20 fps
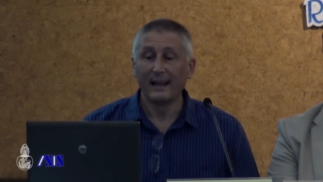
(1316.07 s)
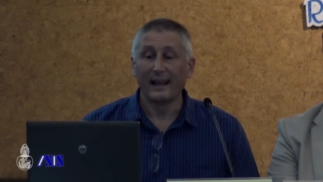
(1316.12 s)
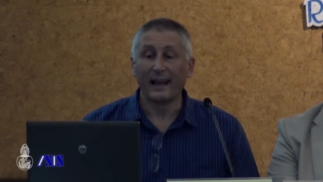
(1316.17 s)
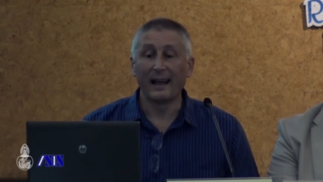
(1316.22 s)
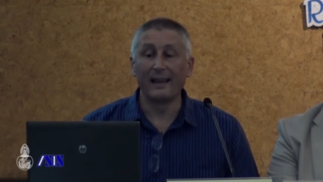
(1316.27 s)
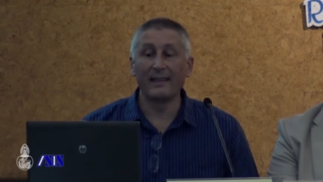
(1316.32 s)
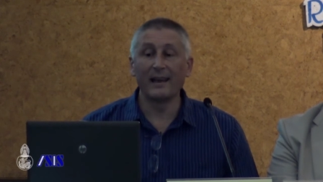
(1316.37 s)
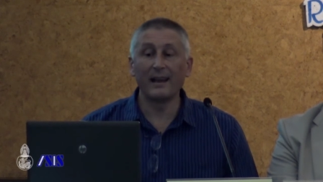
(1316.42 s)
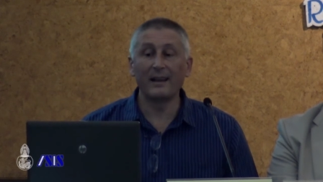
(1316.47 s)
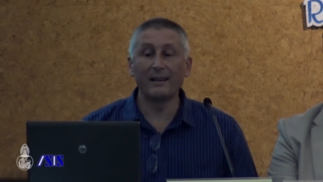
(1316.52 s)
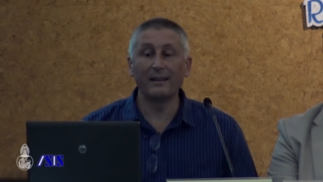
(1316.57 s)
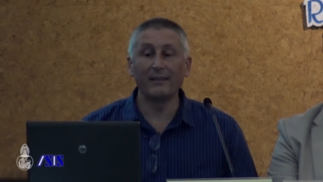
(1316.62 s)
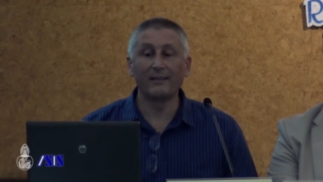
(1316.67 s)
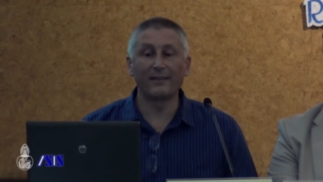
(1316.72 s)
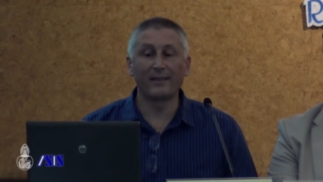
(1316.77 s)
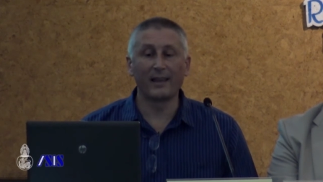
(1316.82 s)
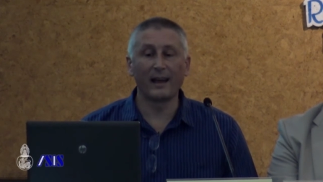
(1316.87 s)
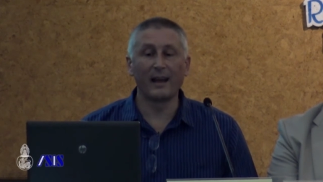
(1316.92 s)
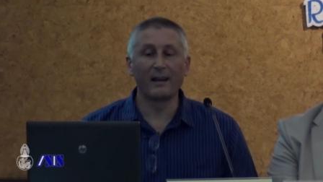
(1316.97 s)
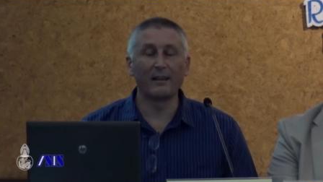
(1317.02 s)
and that
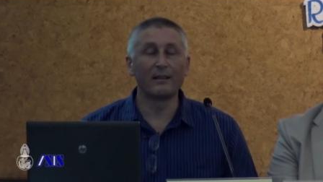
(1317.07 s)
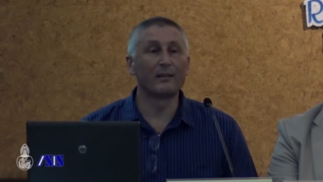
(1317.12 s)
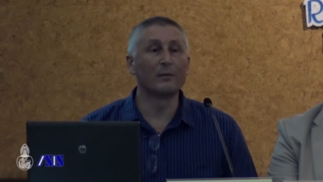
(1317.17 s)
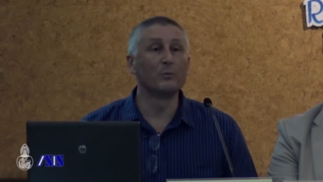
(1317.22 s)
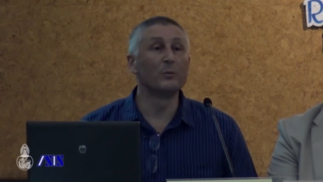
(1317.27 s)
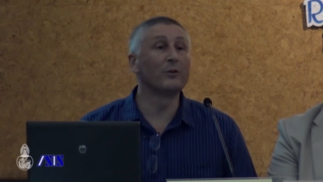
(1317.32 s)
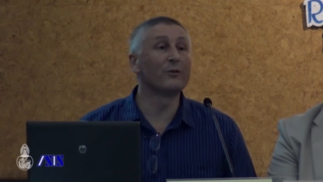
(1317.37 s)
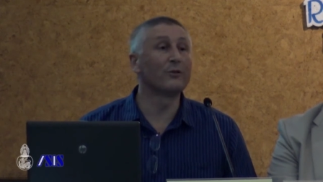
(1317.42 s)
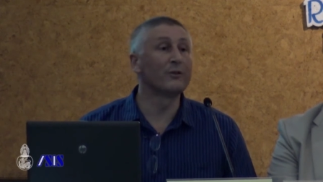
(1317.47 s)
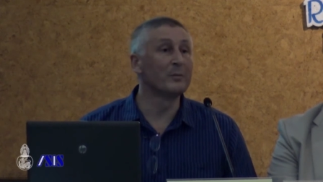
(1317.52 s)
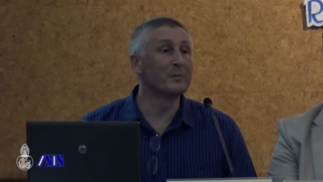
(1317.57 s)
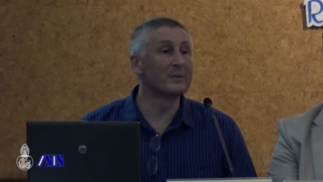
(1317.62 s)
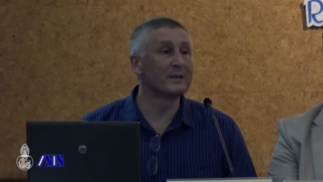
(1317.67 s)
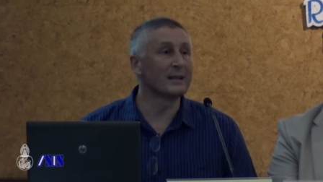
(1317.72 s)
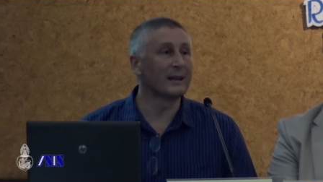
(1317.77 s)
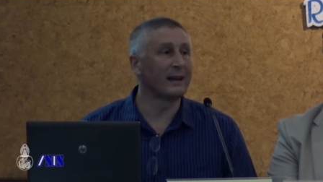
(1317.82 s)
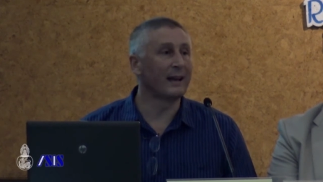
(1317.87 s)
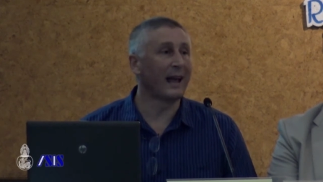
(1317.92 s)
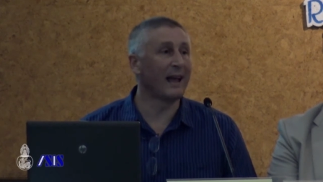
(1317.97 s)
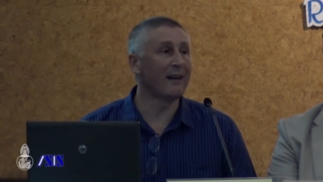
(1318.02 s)
is that the
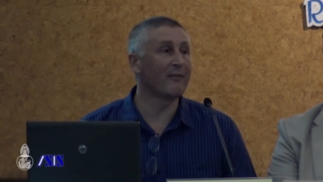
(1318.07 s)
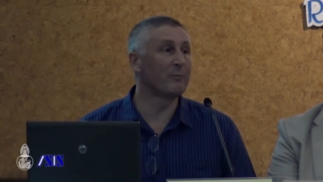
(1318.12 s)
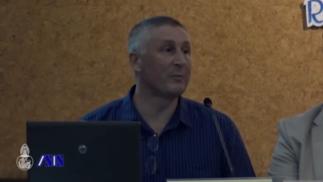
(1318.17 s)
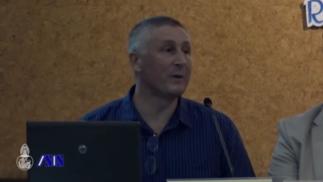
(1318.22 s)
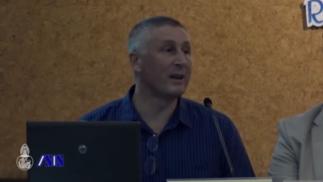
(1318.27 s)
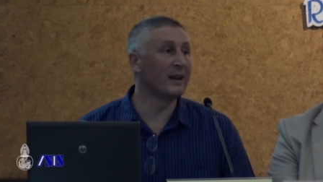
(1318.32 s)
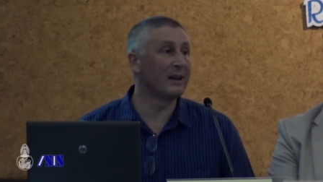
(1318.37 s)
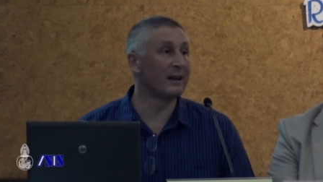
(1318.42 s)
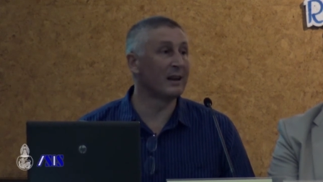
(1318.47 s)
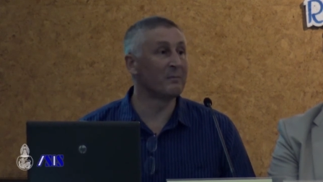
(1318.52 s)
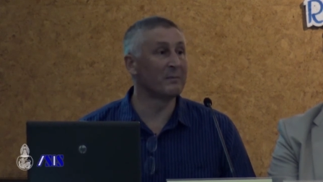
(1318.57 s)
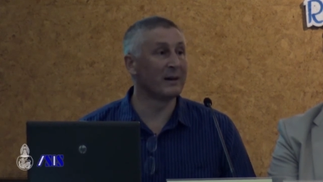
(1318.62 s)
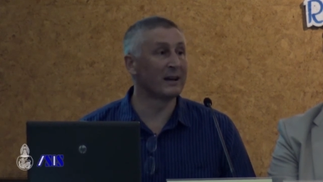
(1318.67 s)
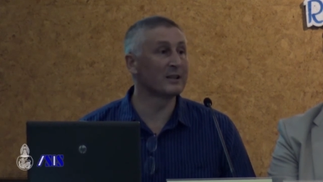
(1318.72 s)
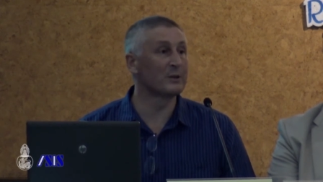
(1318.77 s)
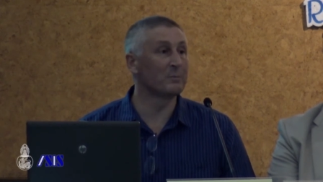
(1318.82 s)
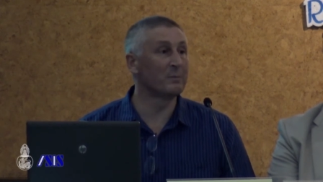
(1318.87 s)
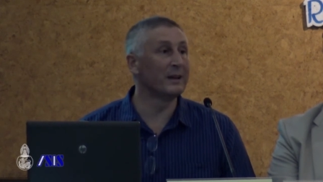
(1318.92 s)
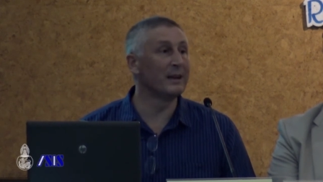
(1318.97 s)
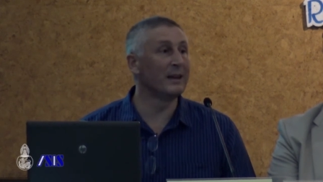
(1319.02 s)
Muslims have been and
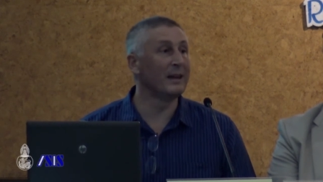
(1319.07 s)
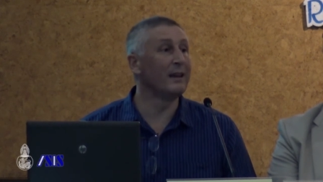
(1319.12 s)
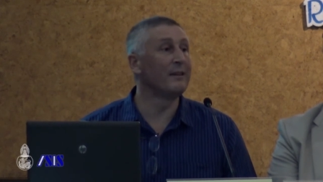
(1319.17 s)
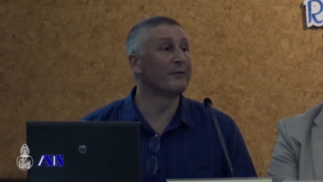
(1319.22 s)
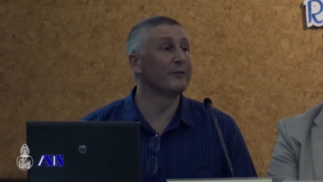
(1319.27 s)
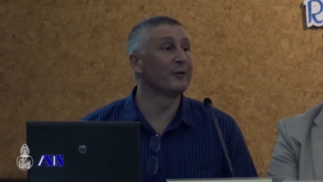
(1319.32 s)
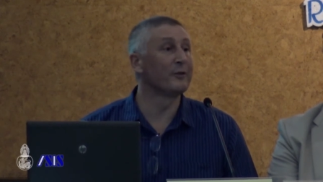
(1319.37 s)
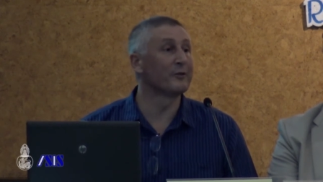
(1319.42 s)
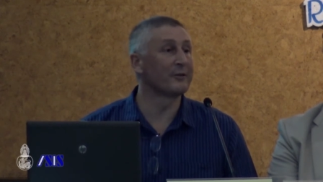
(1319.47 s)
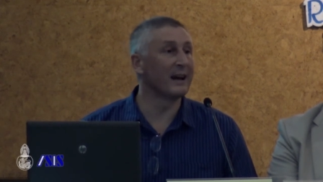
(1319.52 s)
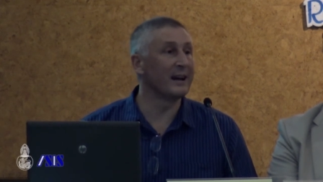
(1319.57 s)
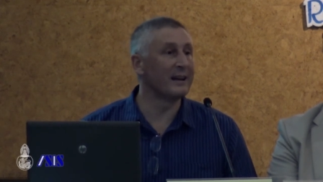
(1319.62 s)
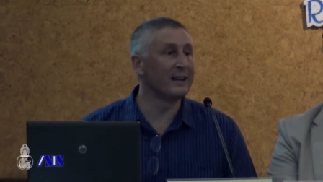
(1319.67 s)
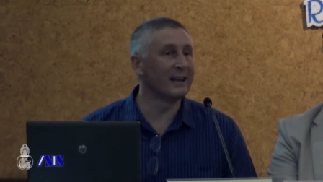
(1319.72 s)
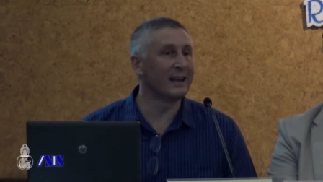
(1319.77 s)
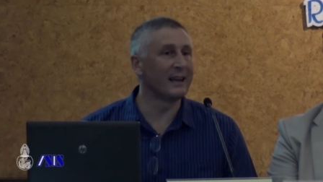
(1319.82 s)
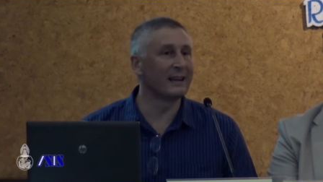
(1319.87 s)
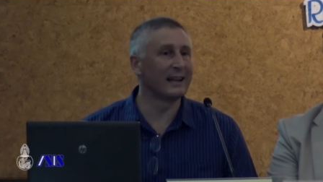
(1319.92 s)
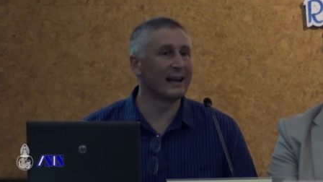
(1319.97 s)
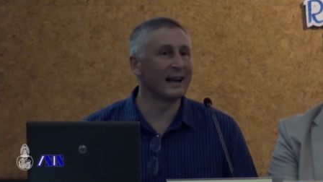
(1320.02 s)
must be
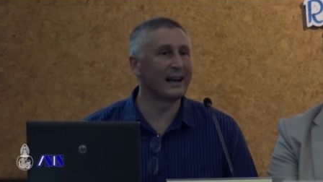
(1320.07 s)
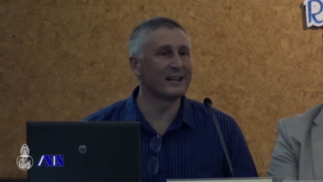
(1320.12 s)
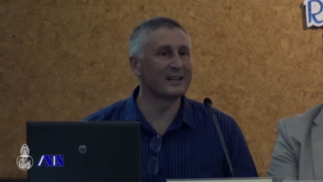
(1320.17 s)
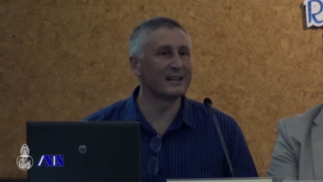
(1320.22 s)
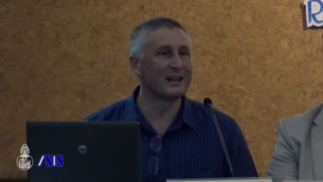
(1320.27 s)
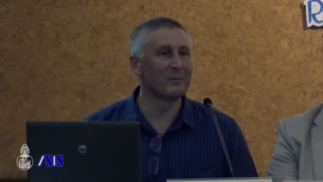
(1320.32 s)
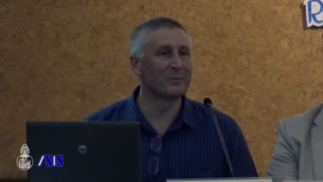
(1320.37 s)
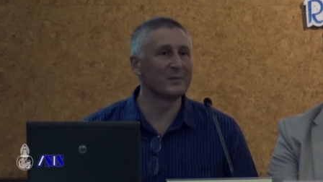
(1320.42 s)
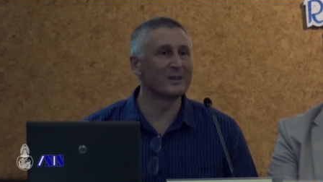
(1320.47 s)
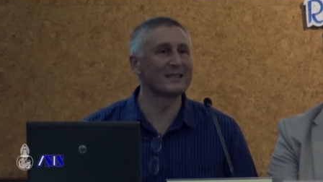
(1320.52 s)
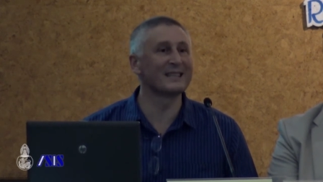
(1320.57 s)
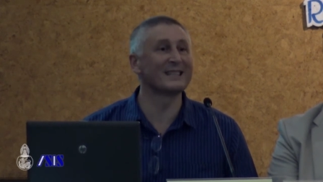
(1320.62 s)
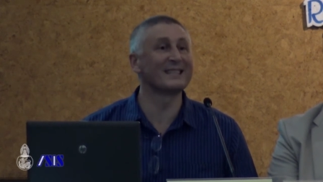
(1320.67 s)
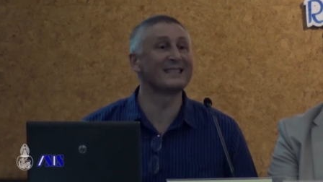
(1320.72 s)
infiltrating in large numbers